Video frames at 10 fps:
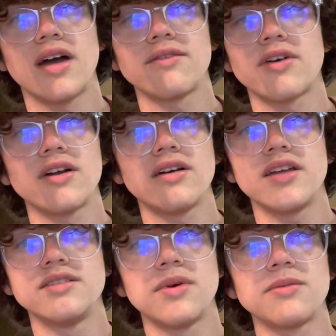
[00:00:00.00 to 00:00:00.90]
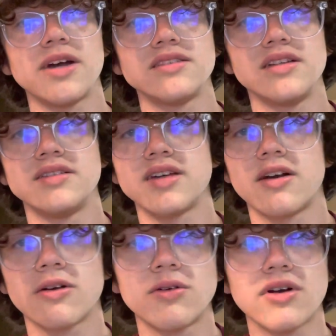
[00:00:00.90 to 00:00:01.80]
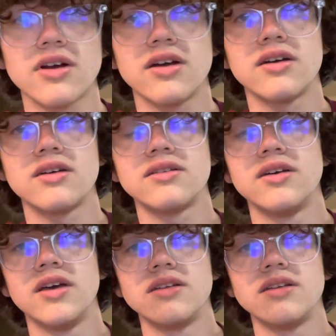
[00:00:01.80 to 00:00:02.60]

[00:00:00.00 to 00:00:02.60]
I've heard he's memorized the entire Quran,